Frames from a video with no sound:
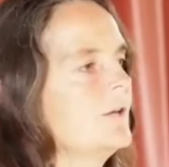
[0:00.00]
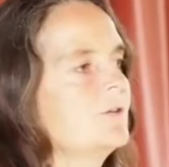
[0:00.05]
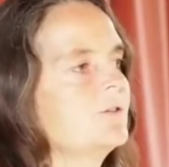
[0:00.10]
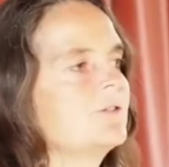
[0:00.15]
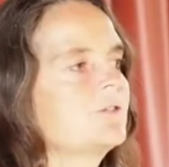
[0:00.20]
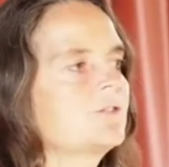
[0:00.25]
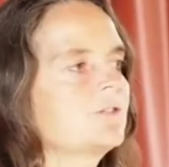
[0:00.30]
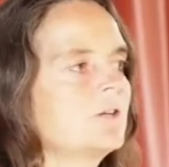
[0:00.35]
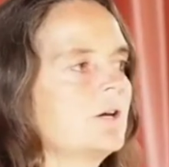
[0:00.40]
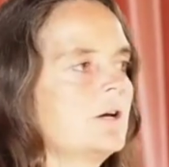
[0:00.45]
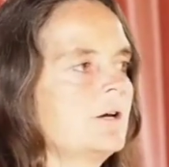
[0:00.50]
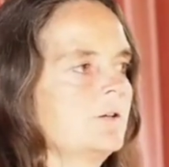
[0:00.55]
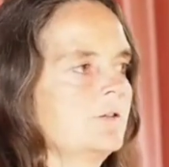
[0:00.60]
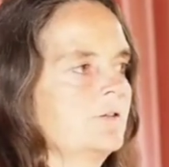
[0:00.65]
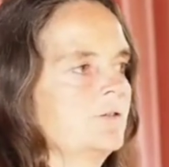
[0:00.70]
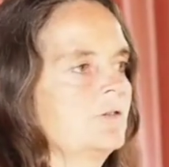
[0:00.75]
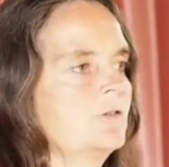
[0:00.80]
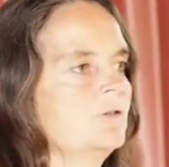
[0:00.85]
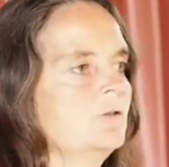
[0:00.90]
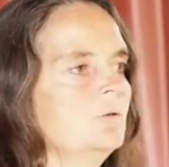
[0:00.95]

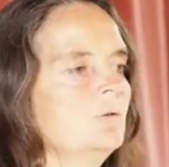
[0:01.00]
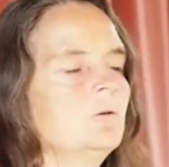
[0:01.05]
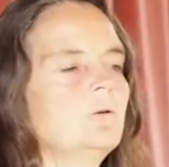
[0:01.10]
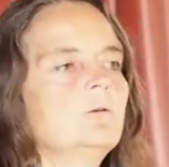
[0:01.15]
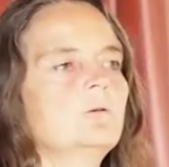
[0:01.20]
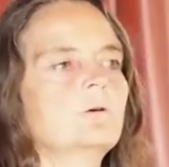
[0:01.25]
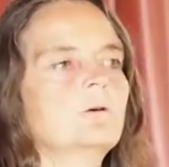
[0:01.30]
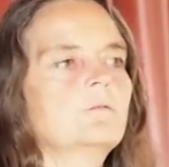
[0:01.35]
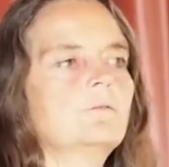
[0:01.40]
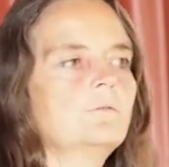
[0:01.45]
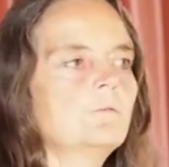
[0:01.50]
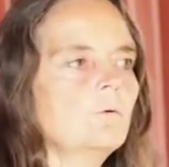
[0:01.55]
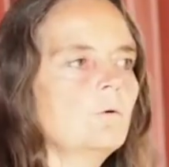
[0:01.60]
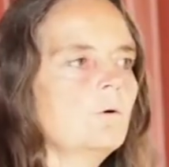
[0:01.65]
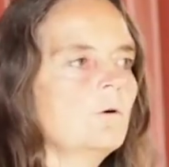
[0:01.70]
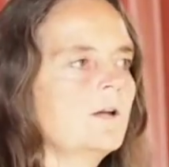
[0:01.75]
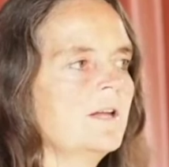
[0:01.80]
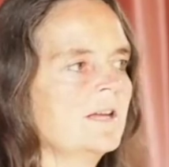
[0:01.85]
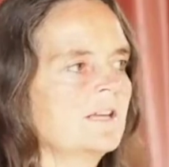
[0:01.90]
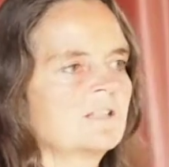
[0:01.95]
starts to look
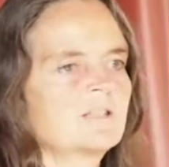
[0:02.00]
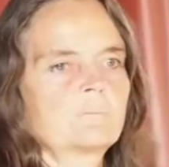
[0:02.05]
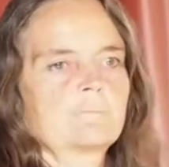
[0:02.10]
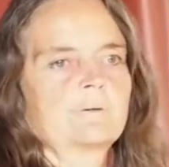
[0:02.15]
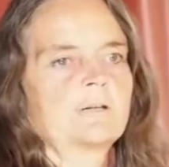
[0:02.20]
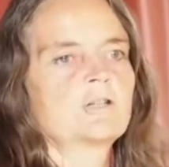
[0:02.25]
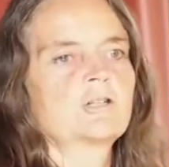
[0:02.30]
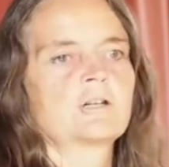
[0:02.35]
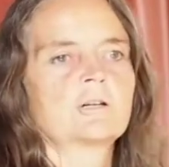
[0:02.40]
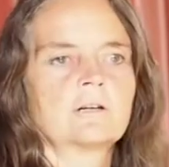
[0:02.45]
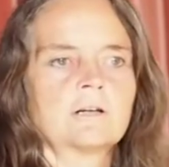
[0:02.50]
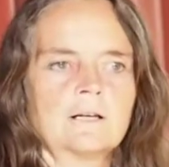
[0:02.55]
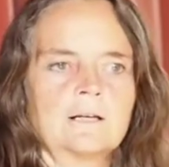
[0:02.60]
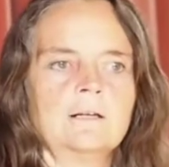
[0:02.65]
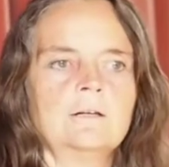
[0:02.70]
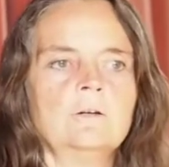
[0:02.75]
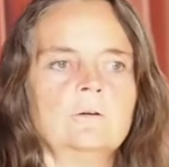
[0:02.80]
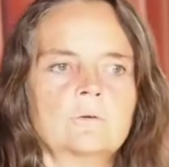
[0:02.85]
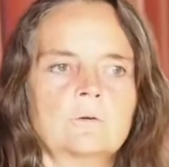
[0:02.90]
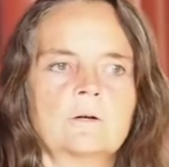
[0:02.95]
for expression
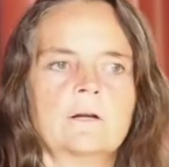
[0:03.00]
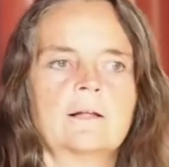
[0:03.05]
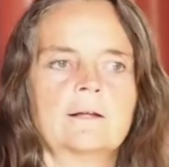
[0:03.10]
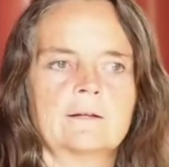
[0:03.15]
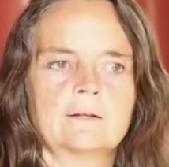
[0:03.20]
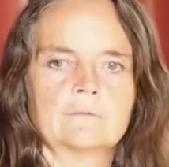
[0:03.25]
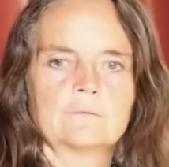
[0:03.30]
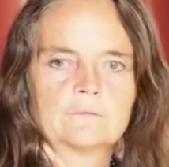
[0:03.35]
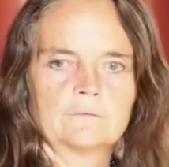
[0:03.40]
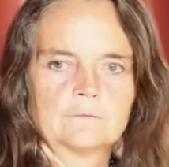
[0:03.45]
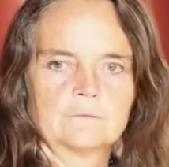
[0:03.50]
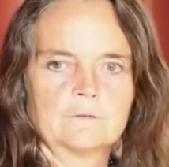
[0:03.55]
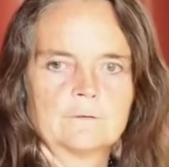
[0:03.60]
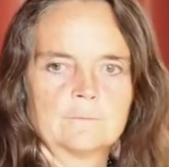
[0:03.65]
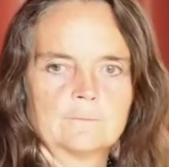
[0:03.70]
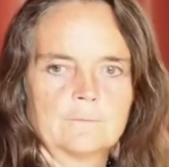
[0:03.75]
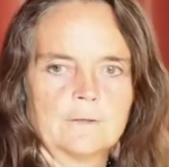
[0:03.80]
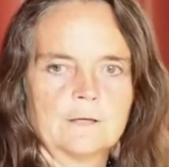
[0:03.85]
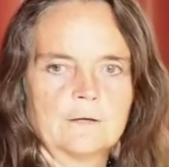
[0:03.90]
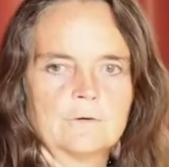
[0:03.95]
in your life,
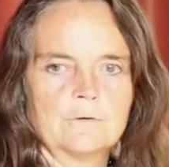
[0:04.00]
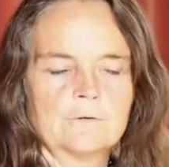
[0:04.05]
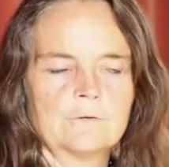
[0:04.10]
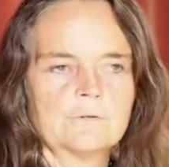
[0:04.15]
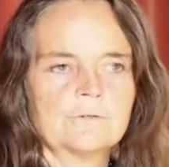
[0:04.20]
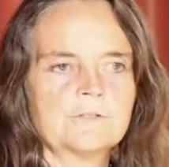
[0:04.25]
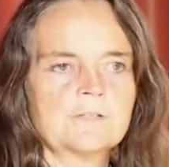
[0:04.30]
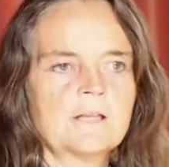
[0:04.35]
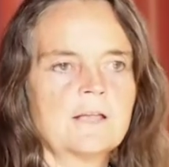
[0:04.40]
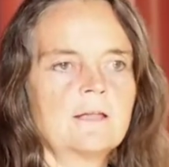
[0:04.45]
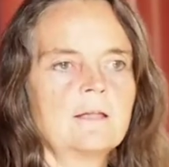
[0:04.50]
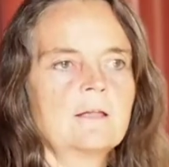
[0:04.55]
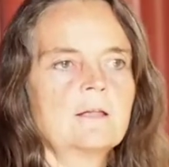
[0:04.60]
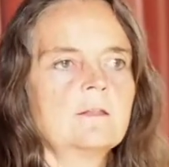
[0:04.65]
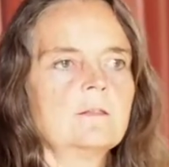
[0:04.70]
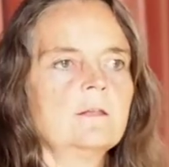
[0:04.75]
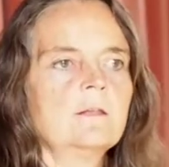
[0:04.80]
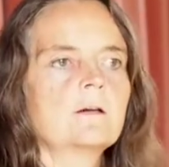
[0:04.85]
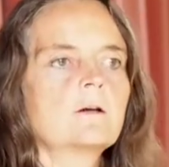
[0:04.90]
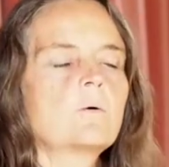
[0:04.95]
because
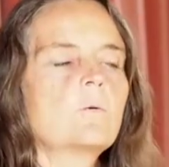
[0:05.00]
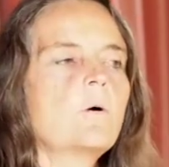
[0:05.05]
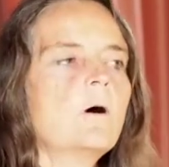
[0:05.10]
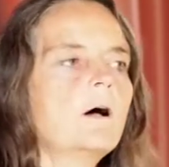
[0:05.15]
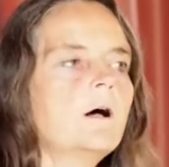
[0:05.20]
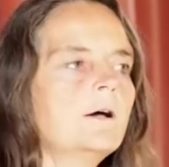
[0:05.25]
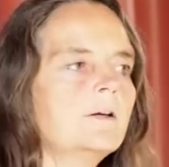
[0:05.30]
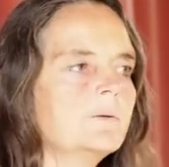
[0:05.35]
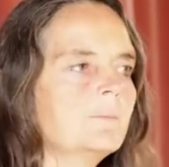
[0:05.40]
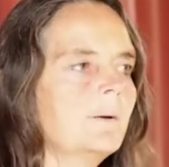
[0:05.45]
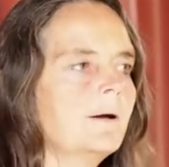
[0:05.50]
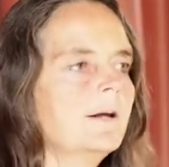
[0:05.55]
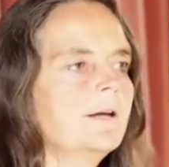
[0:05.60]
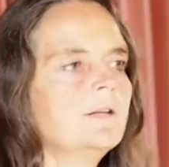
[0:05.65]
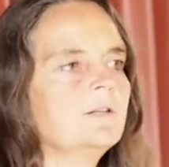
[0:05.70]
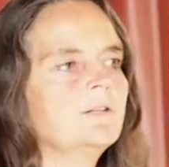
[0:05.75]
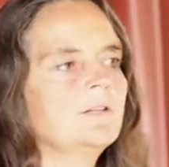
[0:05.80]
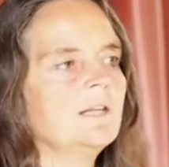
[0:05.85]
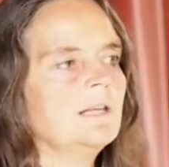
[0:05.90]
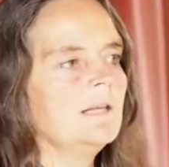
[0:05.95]
the acquired
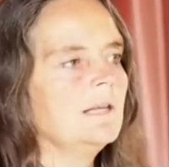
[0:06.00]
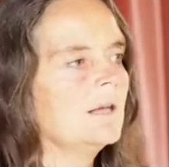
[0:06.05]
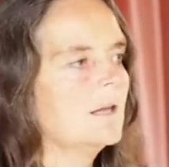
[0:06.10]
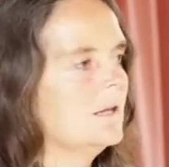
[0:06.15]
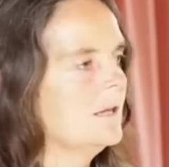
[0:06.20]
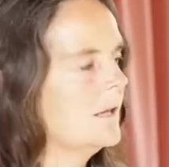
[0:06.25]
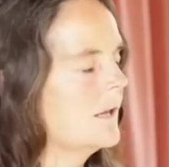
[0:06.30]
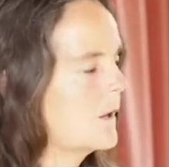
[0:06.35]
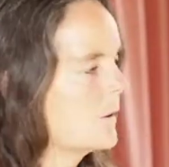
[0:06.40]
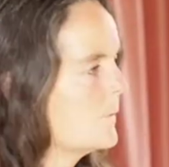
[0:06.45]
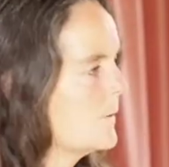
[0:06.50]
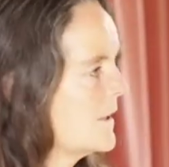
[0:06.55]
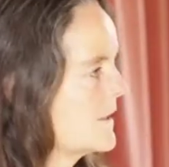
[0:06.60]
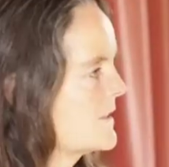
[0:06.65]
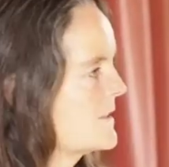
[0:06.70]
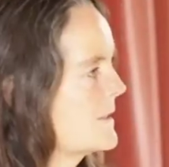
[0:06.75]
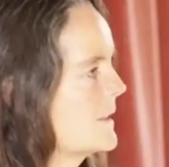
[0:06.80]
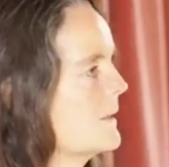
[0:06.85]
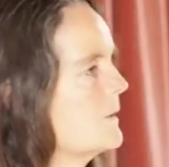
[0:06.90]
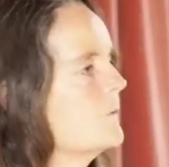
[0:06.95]
mind, the egoic
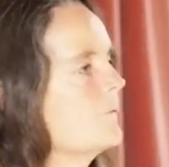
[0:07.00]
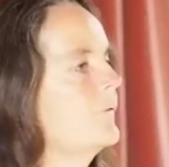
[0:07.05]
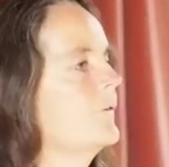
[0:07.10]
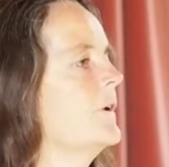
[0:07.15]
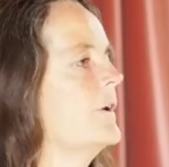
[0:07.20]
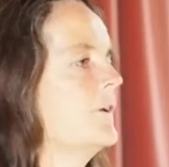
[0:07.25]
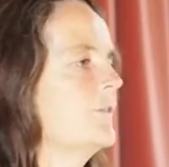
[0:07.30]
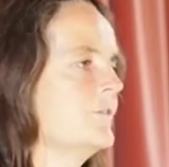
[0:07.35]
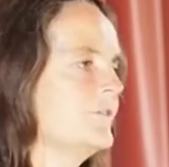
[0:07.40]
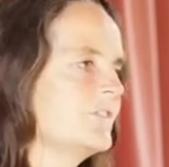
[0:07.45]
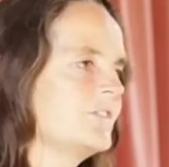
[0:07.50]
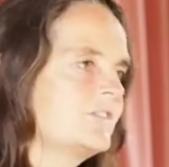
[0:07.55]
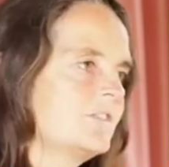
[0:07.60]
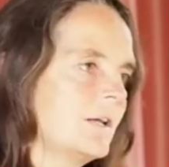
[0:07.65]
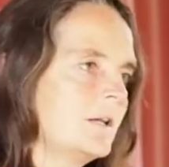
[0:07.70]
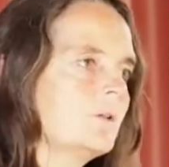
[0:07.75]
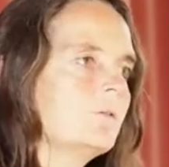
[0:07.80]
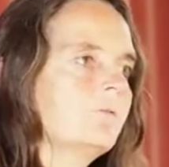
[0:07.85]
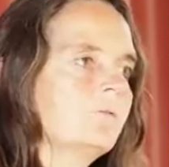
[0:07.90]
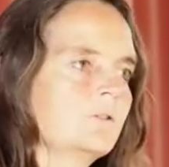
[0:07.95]
self, the
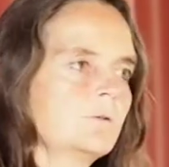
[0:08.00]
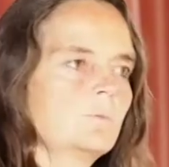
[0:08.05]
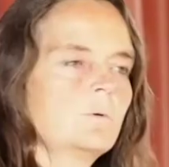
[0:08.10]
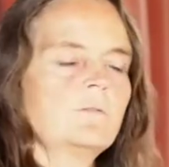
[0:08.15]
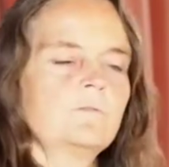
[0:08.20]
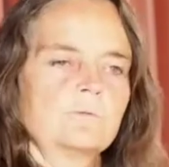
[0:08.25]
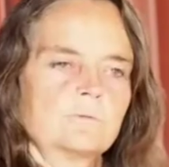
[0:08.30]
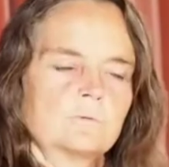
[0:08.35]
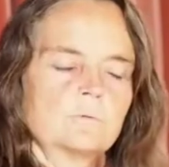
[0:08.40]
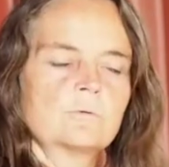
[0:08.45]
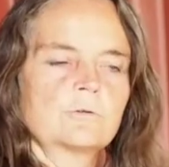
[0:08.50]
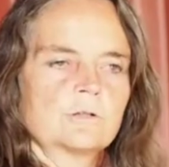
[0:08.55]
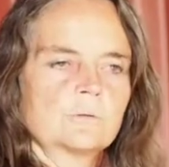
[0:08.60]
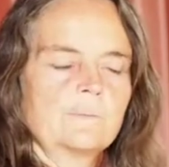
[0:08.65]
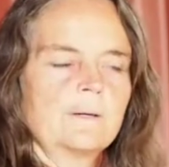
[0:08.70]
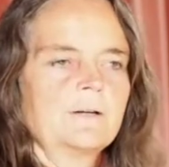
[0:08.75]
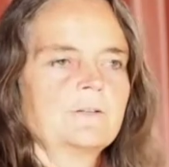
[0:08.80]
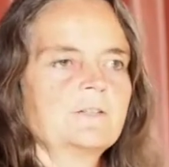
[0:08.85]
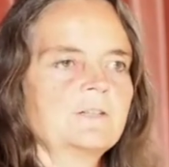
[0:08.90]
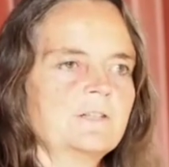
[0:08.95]
self as we've talked
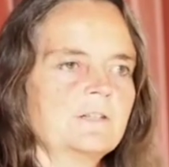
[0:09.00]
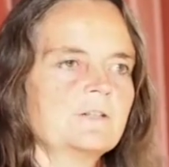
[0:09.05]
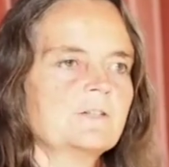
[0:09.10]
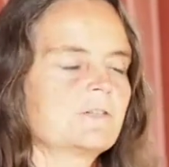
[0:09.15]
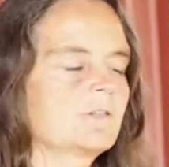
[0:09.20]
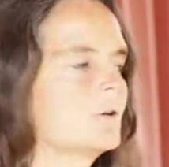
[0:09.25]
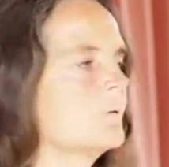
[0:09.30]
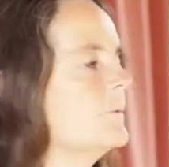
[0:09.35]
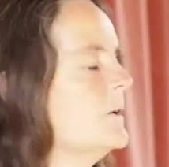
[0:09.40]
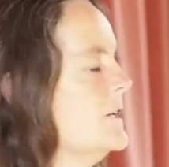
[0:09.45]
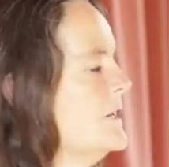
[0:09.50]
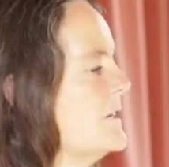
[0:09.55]
about it in so many